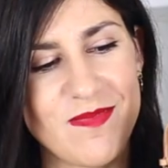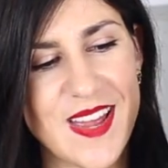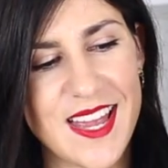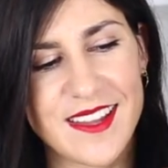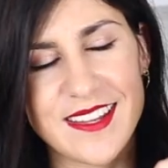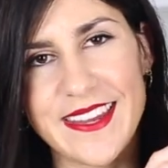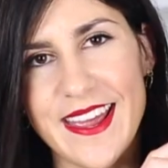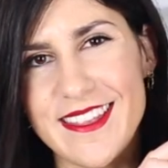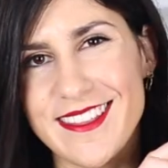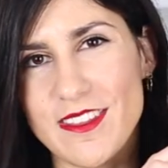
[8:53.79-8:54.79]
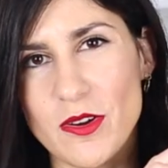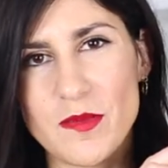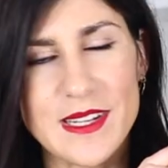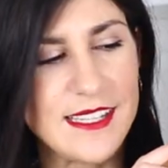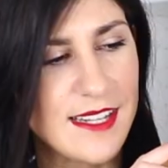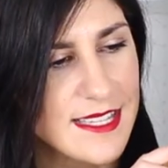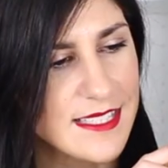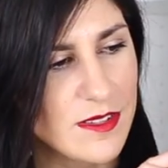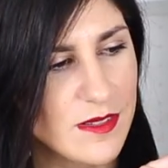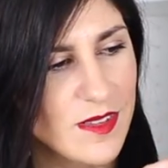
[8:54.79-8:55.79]
But yeah, I think they're a really nice
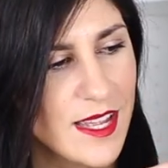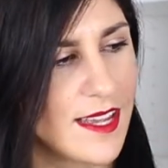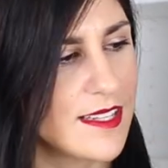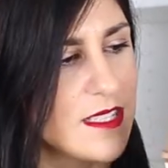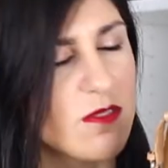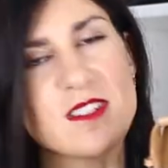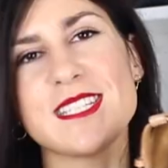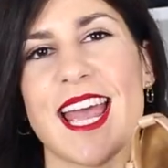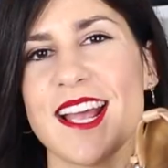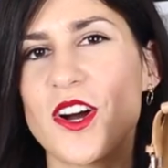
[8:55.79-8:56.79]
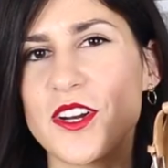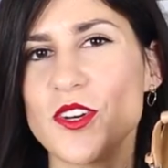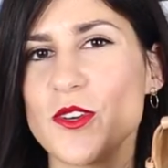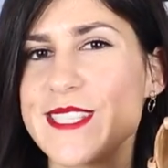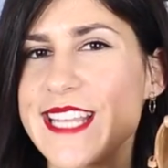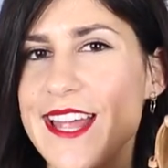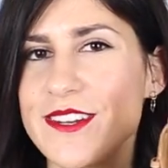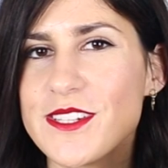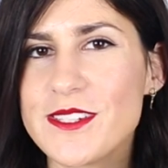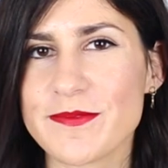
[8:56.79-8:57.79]
sort of different take on a nude
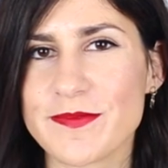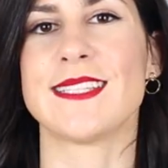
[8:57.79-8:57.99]
sandal.